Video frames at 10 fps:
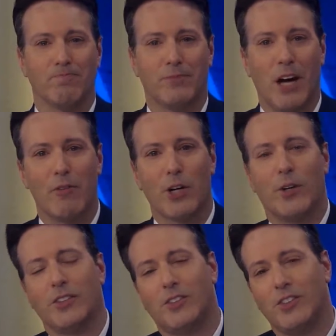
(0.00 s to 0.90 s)
Governor
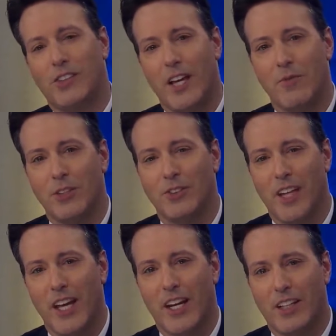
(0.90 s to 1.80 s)
Christie's State of the
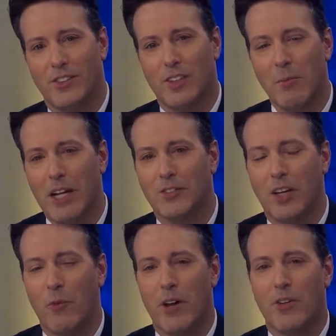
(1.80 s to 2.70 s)
State has some
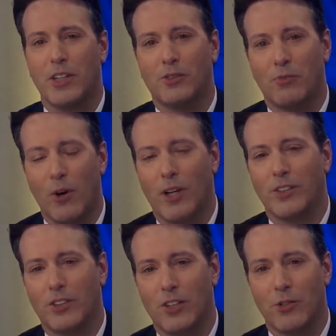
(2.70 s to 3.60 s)
asking whether his
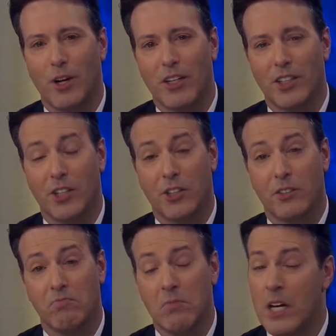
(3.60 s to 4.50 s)
focus on drug
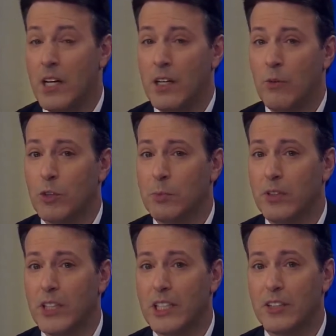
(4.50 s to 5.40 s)
addiction was
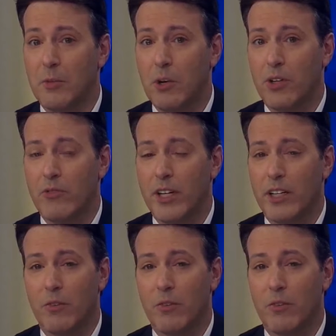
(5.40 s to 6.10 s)
politically motivated.